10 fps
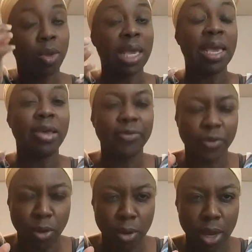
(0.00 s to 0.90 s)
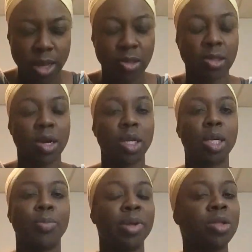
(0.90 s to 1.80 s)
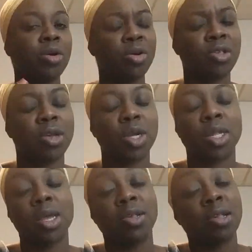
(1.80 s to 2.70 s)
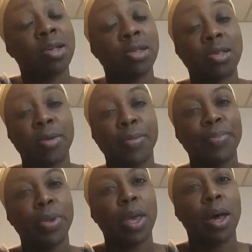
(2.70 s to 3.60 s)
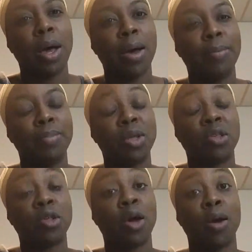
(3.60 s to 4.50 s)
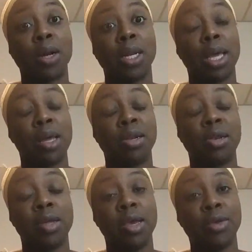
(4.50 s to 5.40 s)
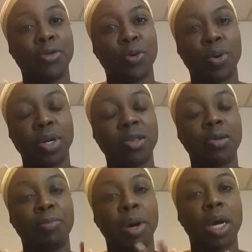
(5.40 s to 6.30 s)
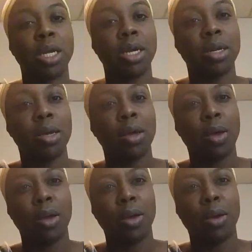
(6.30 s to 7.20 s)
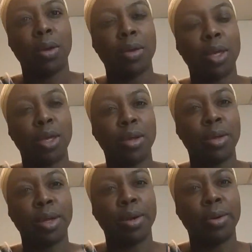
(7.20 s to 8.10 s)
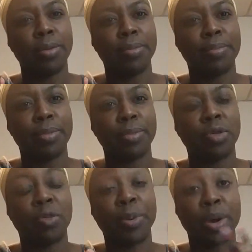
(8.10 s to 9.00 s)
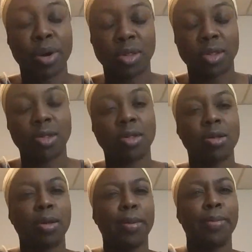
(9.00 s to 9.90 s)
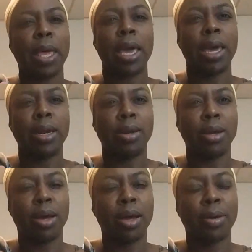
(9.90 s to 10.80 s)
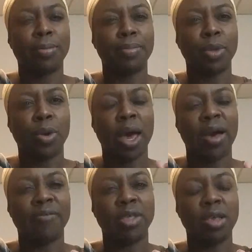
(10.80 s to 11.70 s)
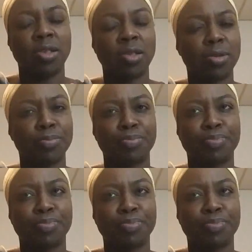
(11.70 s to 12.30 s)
evil as such, but there are such things as discarded entities or disembodied, you know, spirits, and you have these